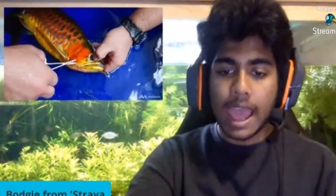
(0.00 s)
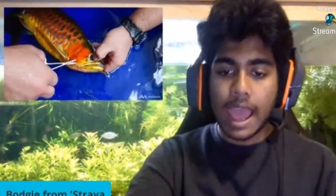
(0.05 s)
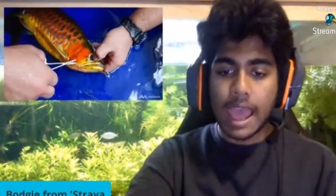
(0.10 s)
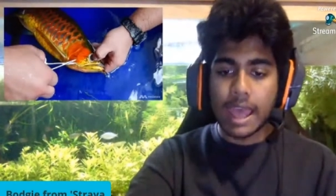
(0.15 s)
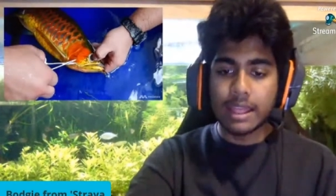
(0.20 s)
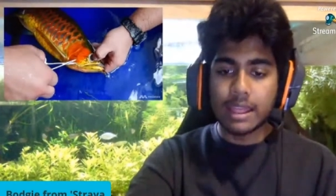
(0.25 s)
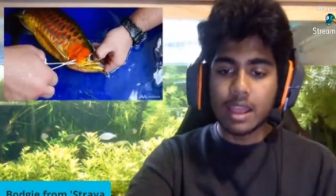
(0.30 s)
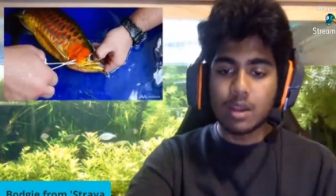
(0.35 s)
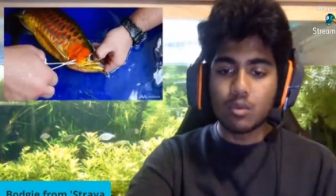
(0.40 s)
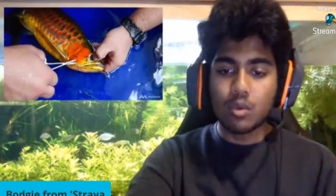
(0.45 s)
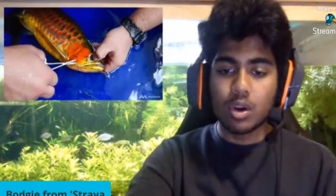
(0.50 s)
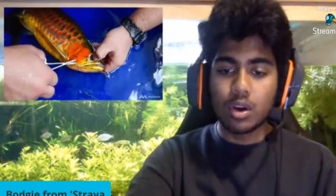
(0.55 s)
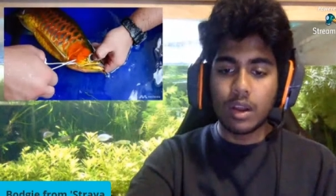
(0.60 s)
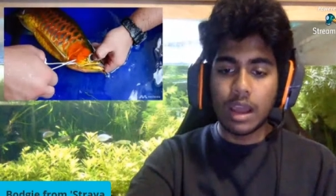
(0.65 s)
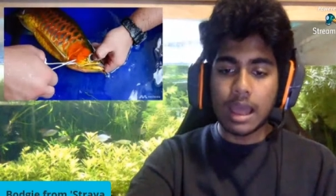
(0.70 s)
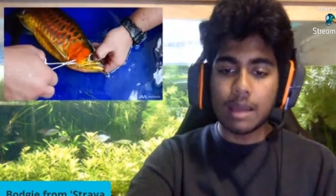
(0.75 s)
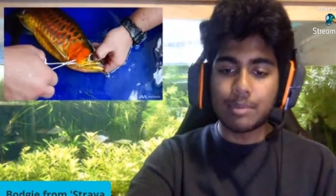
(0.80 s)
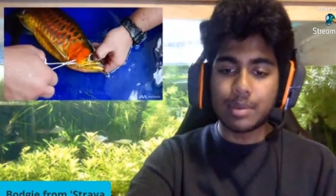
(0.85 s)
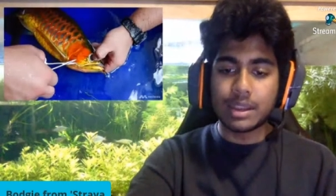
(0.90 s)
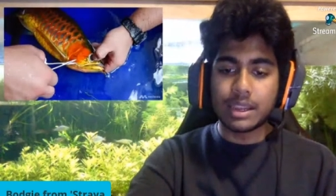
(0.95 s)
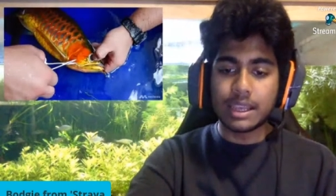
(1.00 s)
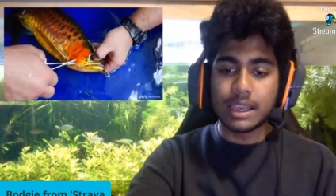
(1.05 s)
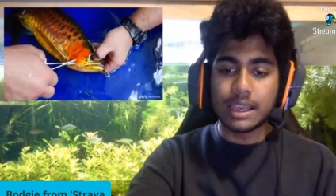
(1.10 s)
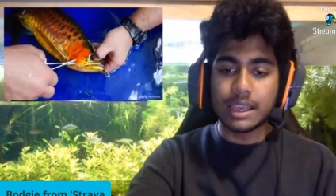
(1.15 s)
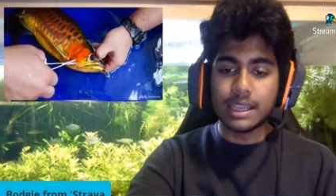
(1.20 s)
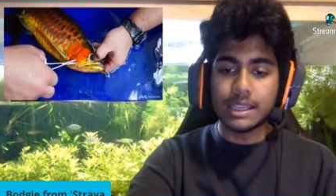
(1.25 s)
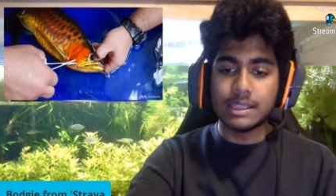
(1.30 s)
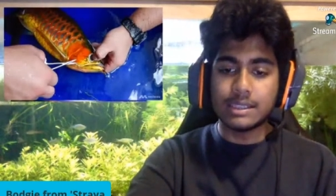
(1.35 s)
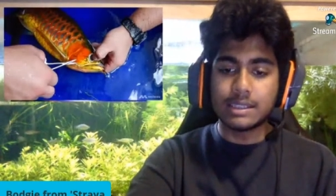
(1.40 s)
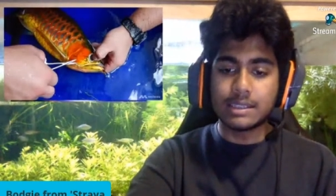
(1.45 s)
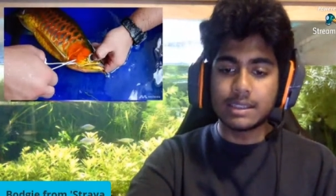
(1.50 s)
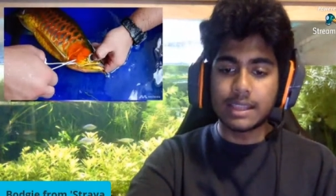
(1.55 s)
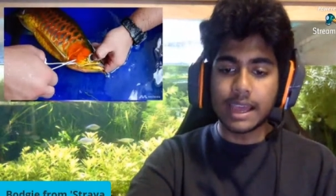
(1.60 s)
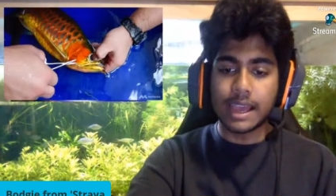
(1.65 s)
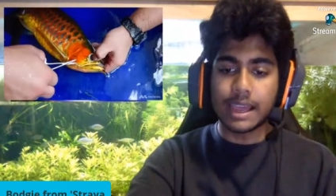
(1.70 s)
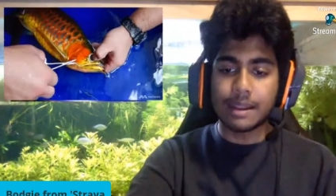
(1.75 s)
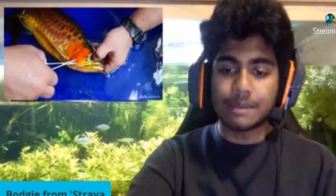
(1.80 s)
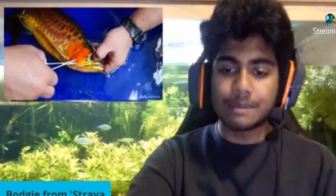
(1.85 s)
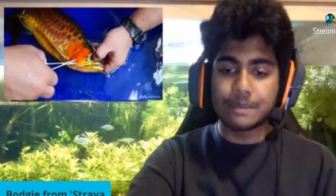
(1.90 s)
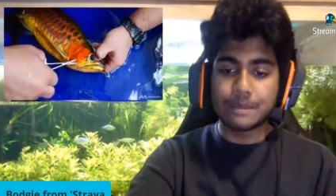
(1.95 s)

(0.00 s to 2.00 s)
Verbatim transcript: And then what will happen is that,